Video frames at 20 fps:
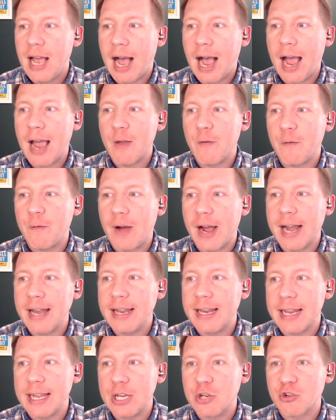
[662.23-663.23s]
I find
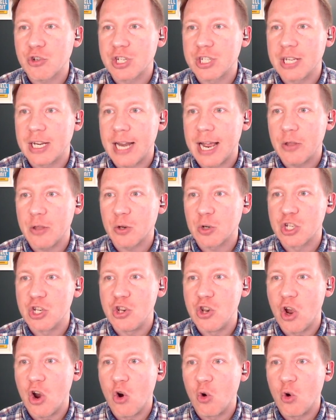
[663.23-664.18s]
it interesting how there's no